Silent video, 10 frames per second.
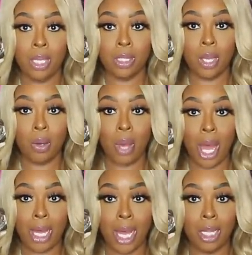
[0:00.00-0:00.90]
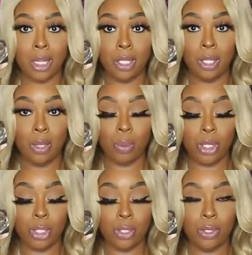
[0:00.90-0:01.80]
So I got the
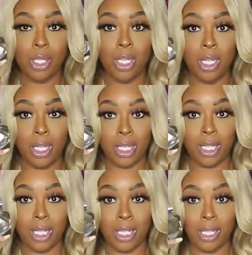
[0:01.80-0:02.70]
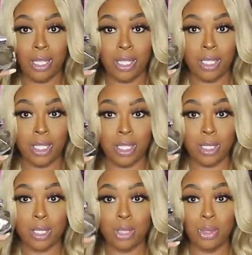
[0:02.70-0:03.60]
original again. This
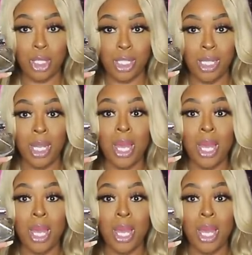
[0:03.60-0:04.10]
is Gucci